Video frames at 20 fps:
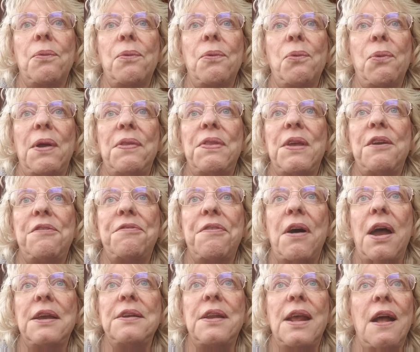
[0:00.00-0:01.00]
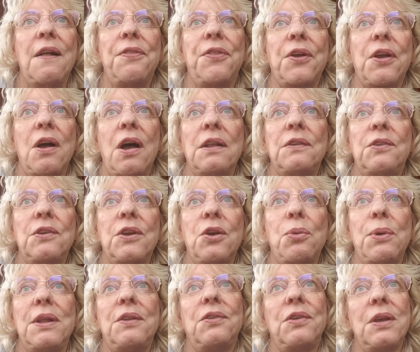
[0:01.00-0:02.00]
when they find out the
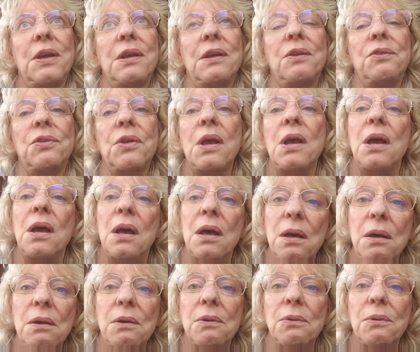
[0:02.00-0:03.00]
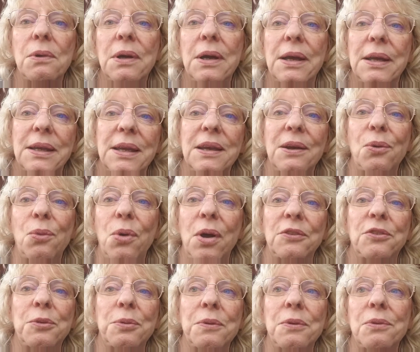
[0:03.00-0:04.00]
consequence is, oh, I can't
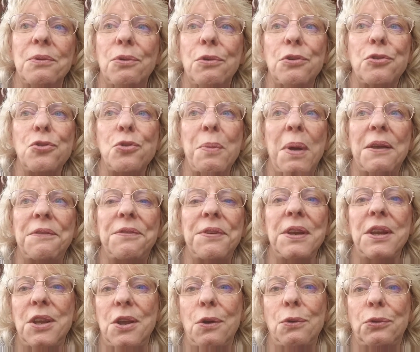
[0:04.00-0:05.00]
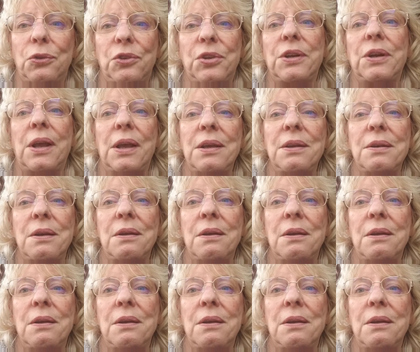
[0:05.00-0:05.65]
watch or do my videos tonight,